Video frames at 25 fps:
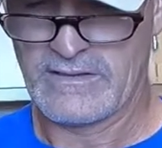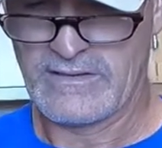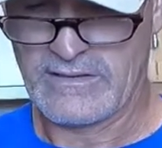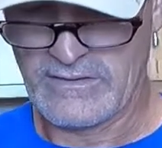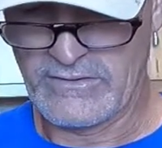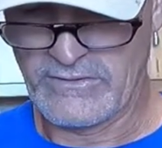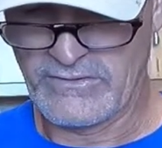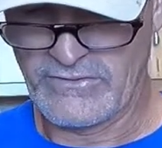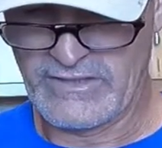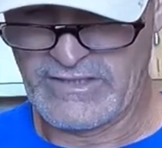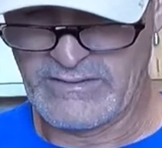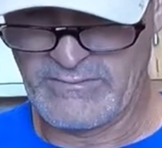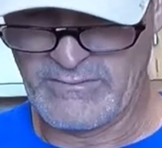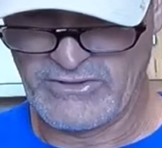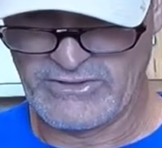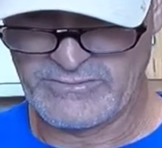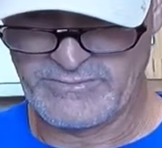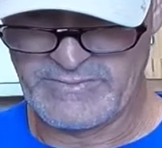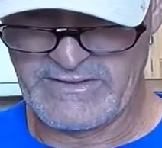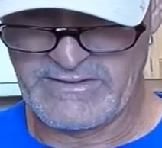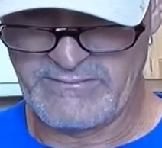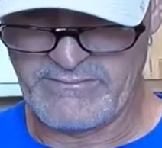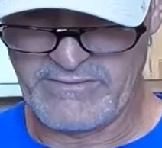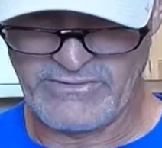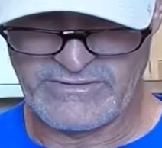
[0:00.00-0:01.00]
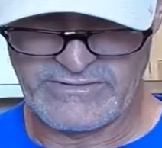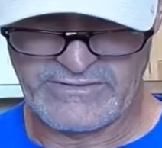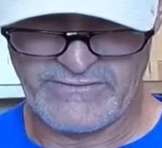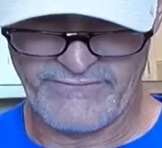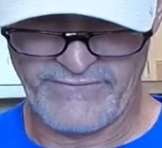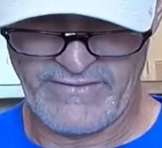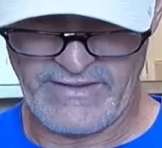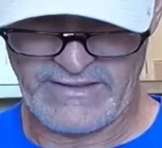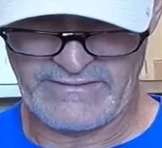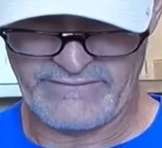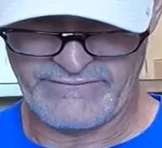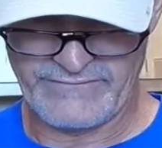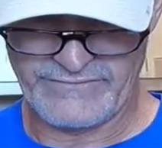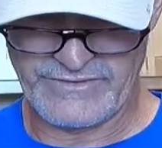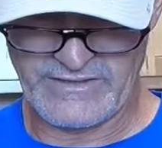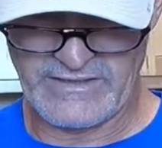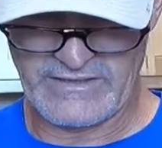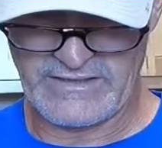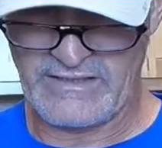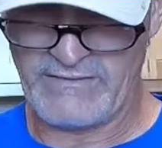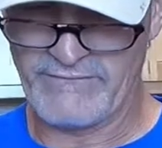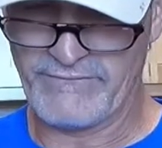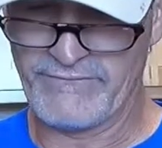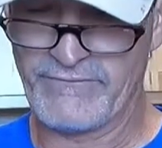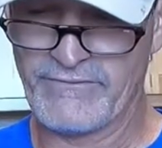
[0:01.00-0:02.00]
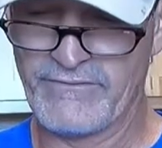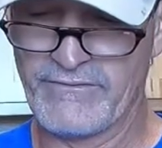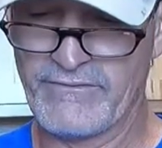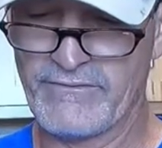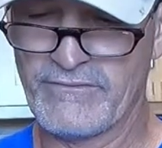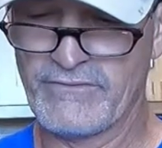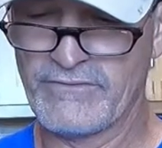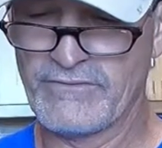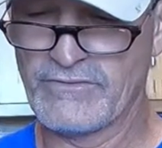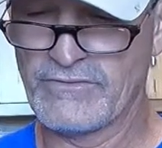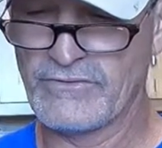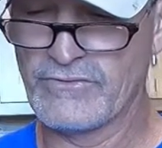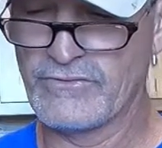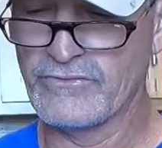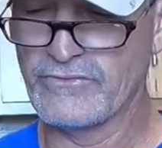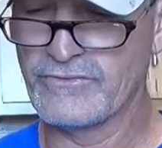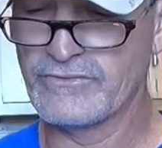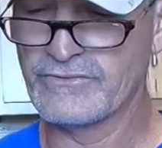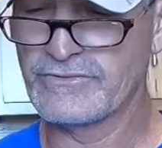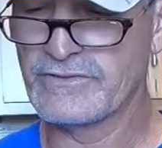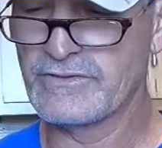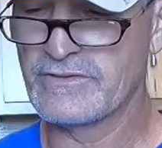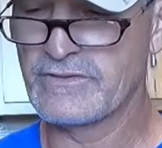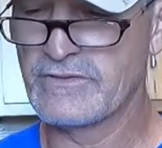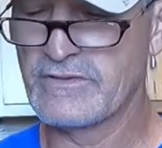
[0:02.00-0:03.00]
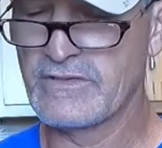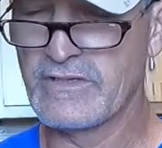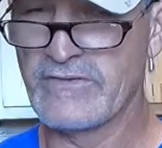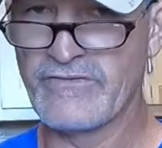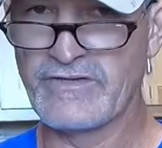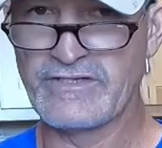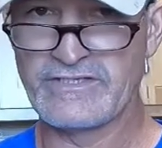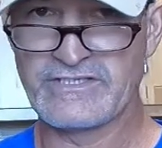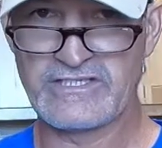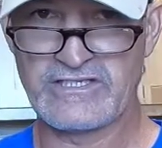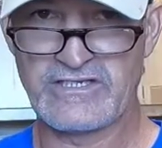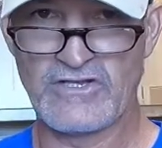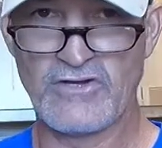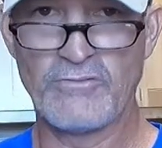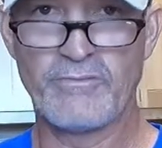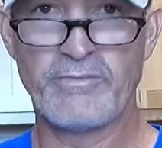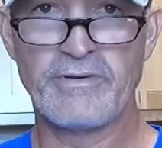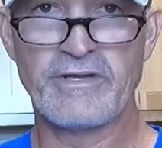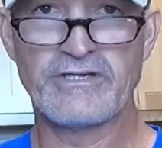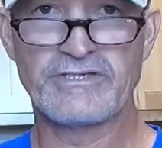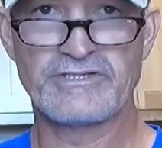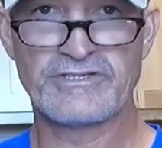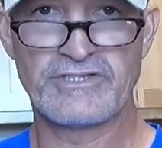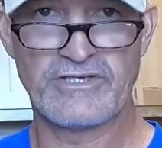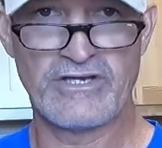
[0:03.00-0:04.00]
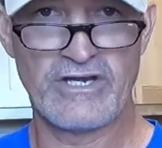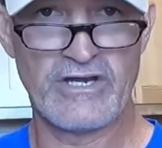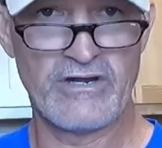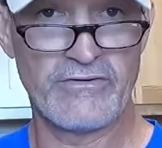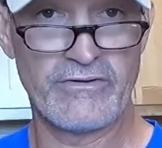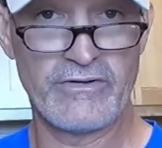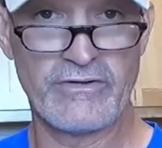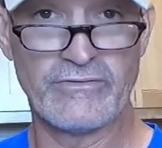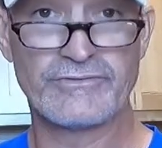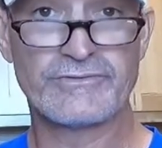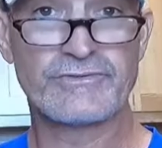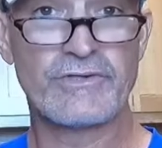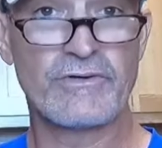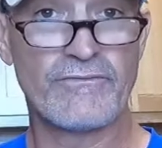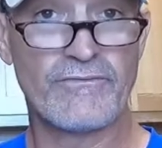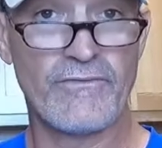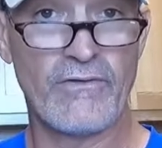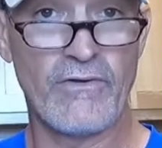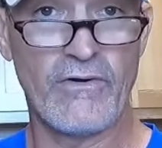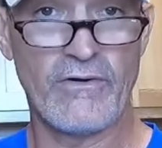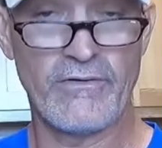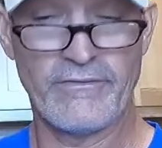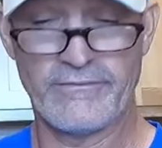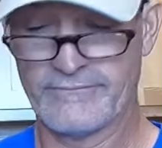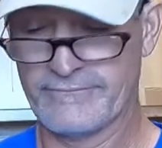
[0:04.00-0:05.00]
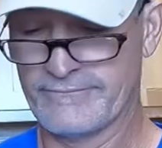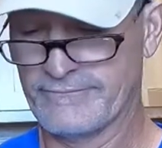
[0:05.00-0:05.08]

Little Nemo has been the most effective jig I've used in this slow pitch scenario so far.